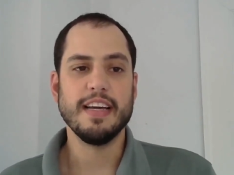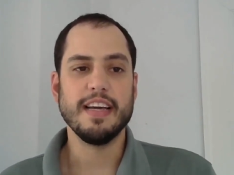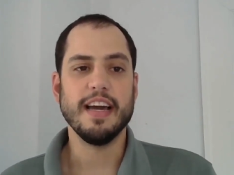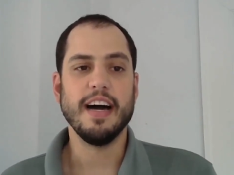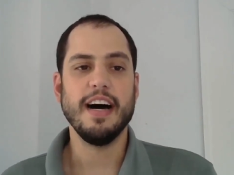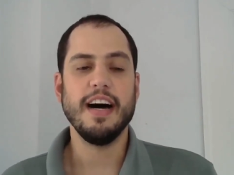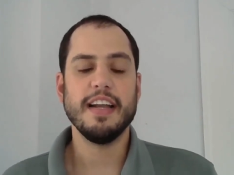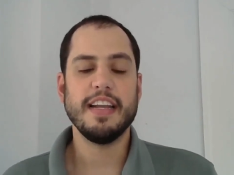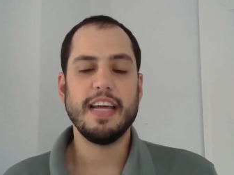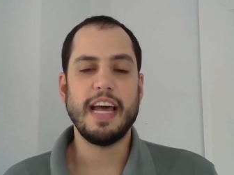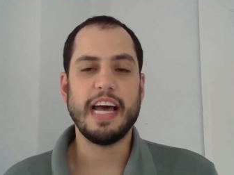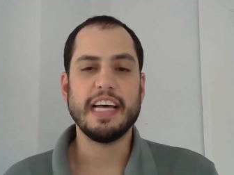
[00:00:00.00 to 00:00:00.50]

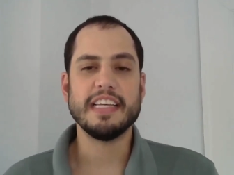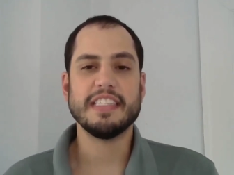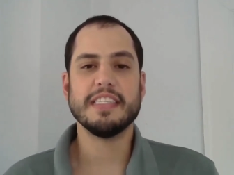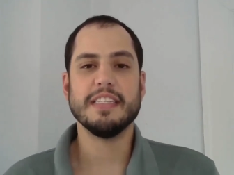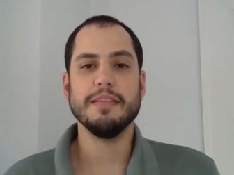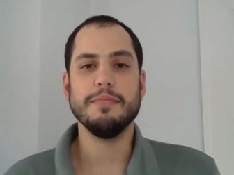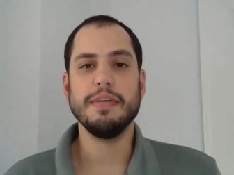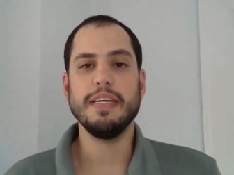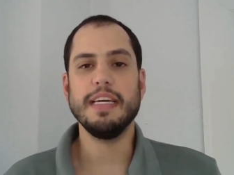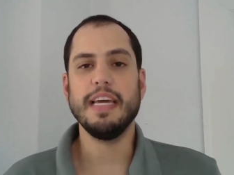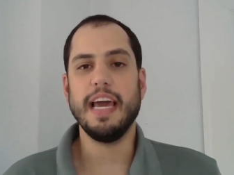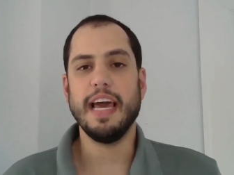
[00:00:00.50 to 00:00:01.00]
God has
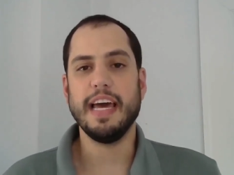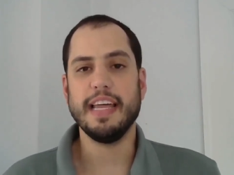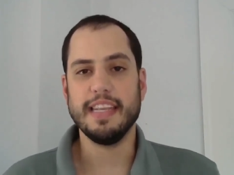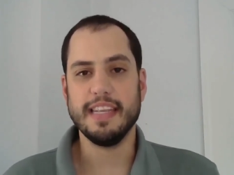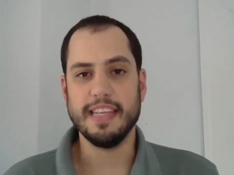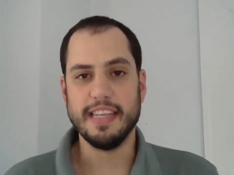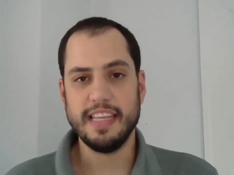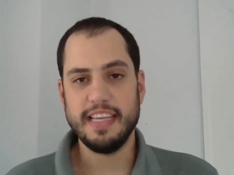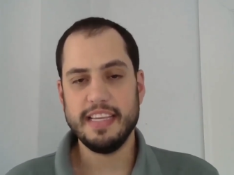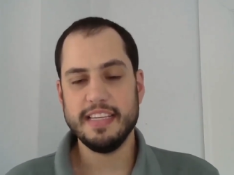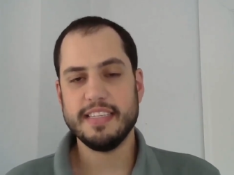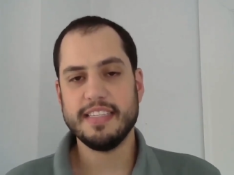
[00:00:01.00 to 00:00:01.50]
to be at
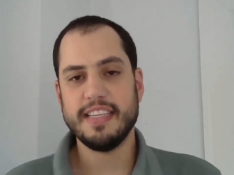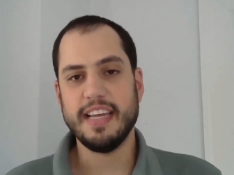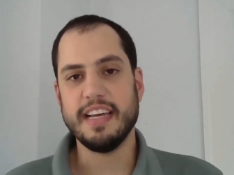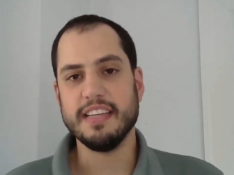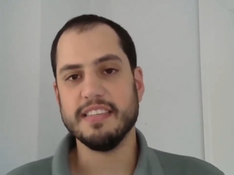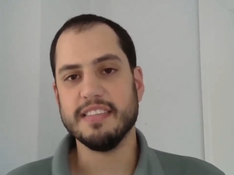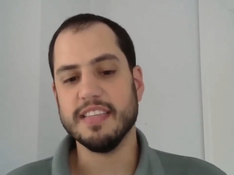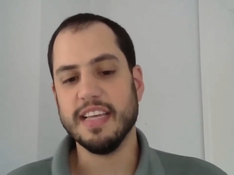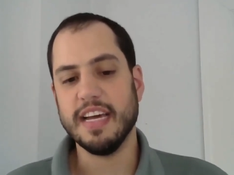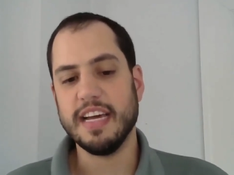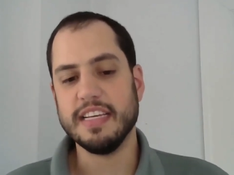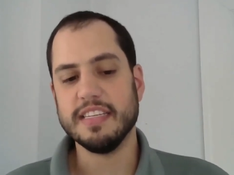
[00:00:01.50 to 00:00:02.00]
least
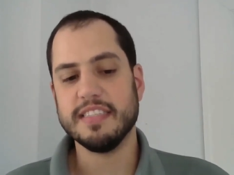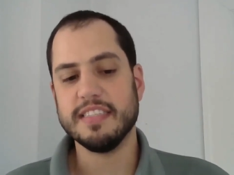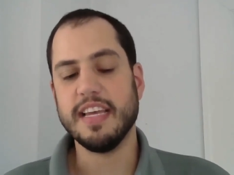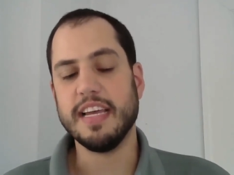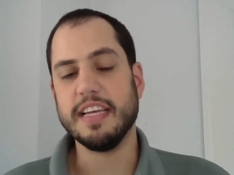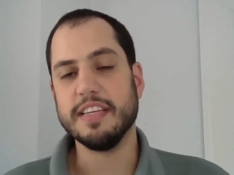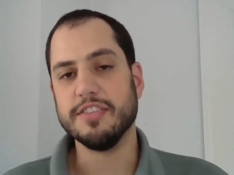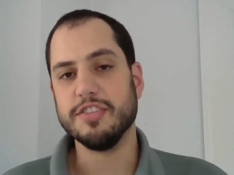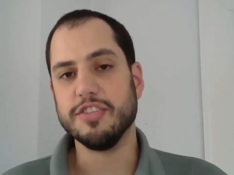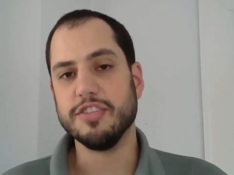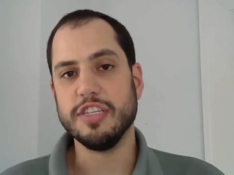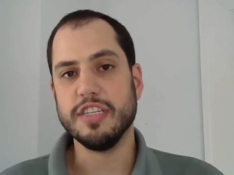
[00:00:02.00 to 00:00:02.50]
as nice
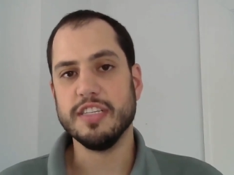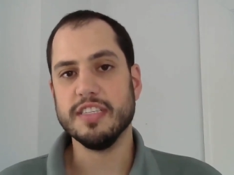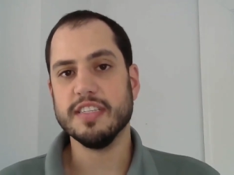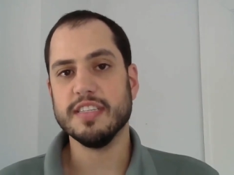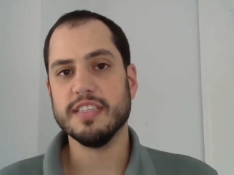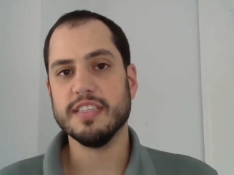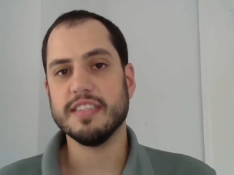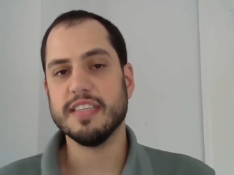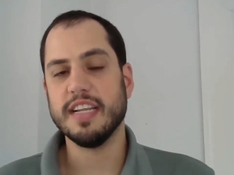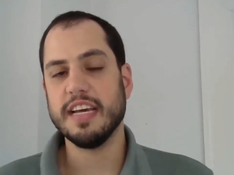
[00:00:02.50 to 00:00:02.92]
as Jesus.